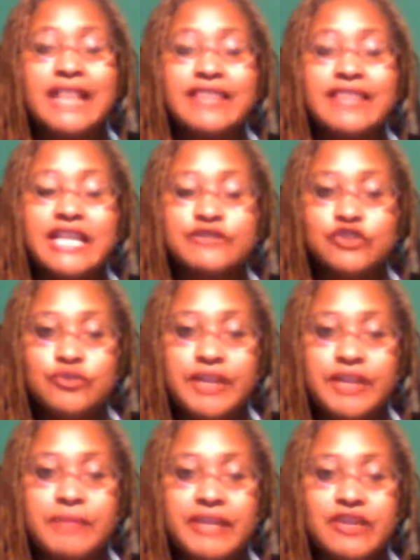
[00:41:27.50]
Thanks for
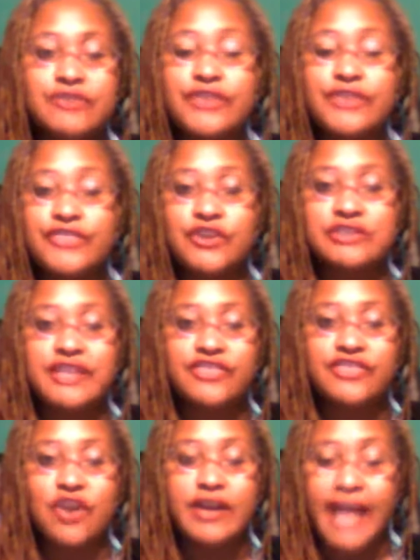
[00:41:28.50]
joining me here on the Thursday
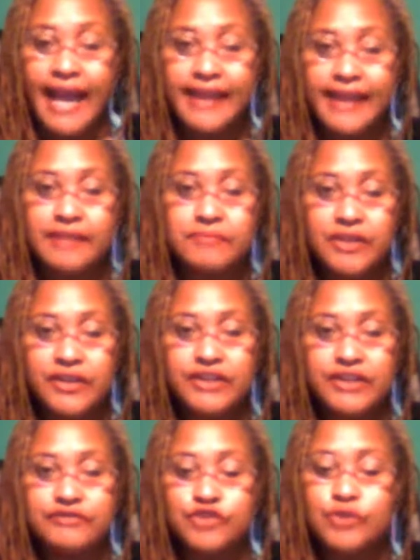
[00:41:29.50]
Thought. I am
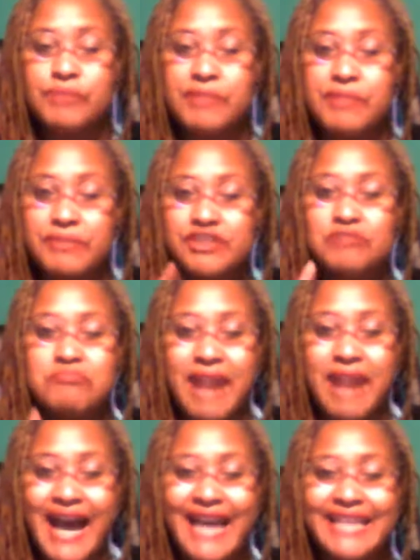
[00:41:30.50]
Marion Full. Remember, to
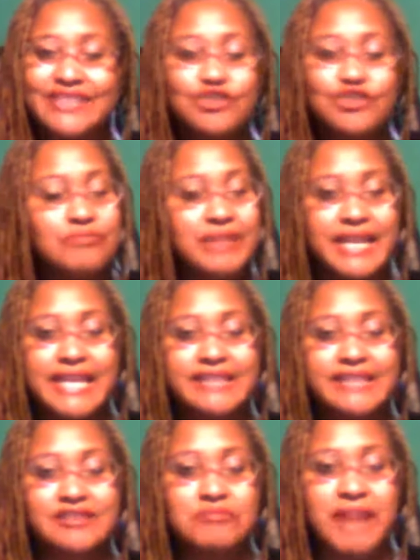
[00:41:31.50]
mind your money
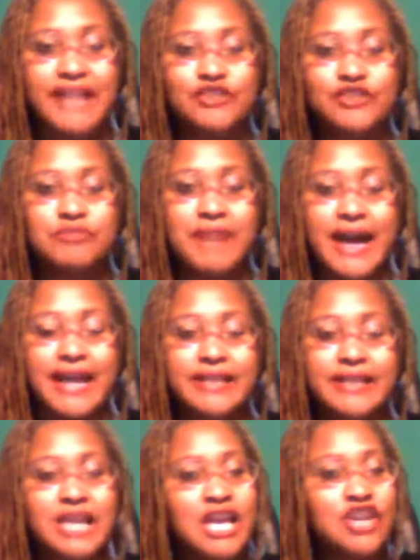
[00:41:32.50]
is to mind your
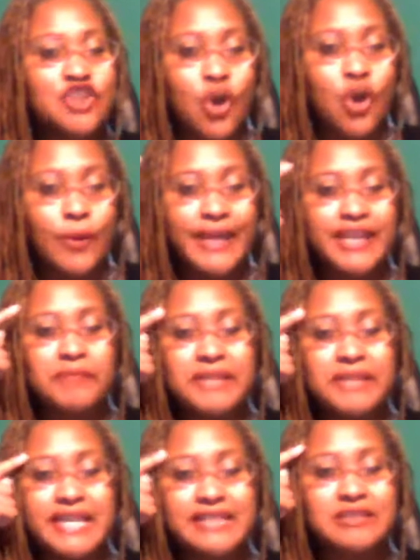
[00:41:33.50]
mind. Go in and
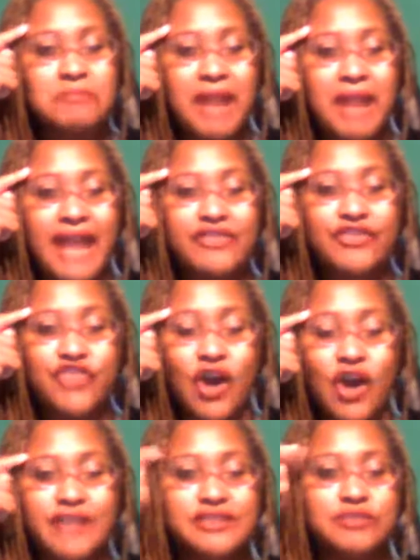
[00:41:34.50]
begin to mind the
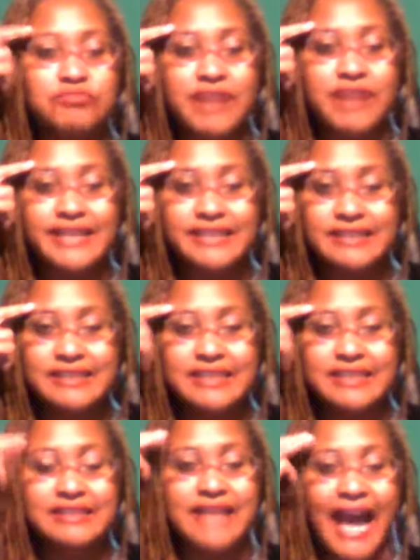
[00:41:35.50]
thoughts, the
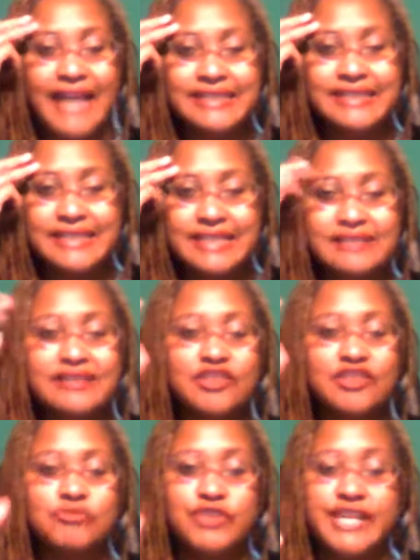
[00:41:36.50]
processes, the ideas, the
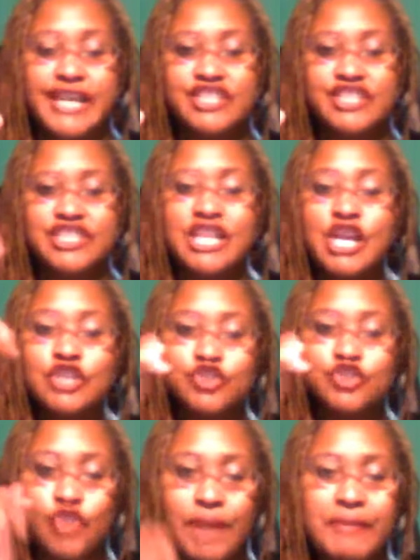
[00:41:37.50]
communication.
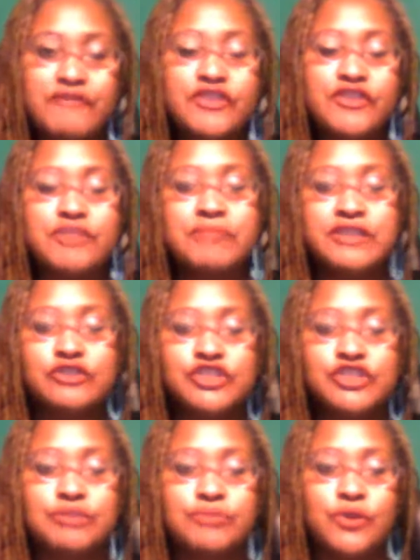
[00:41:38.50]
Join me for the
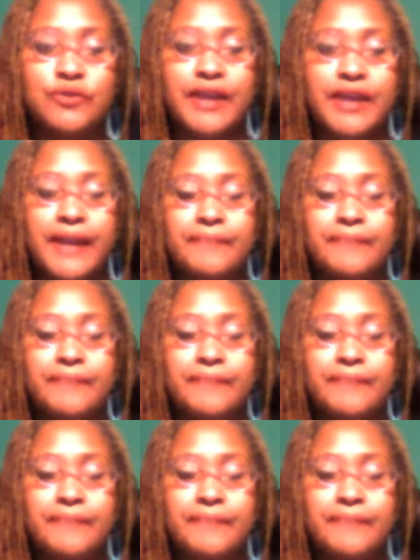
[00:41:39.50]
mentorship program.